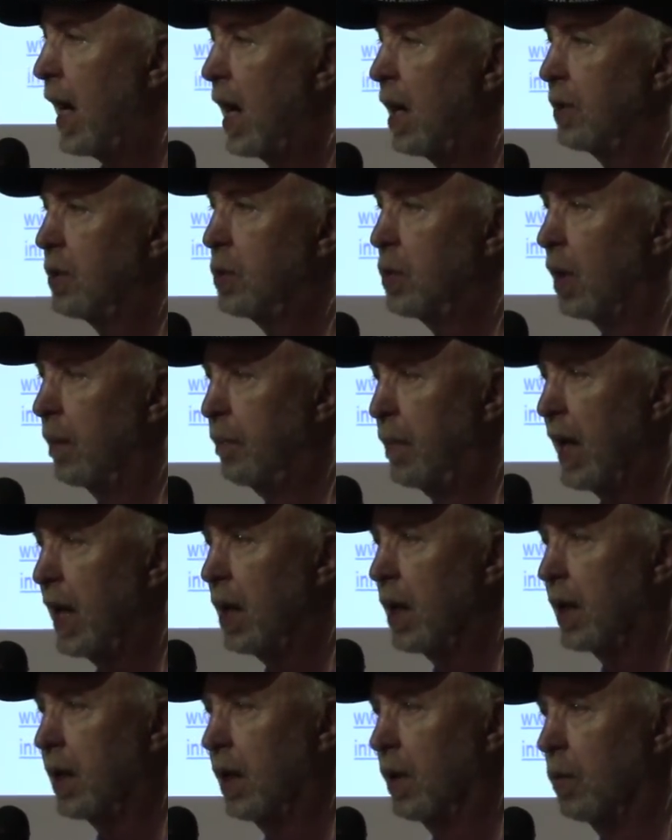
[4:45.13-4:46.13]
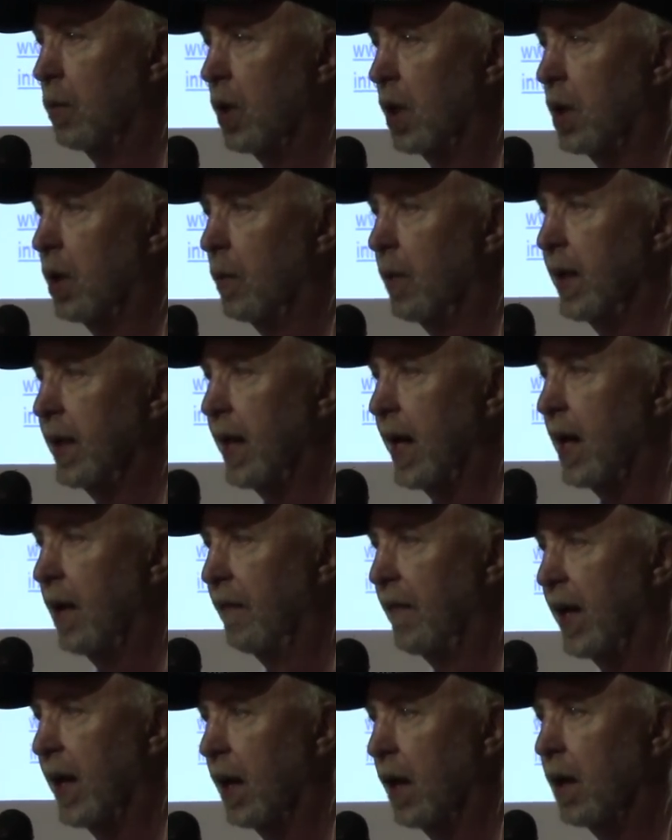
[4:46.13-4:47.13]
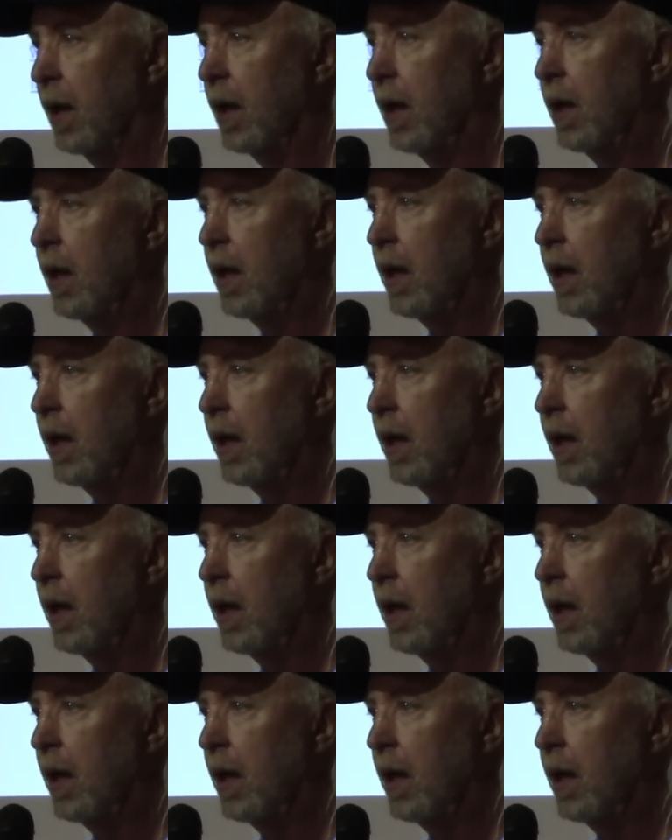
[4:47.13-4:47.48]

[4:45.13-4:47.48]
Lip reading: out to a pelican rookery down there.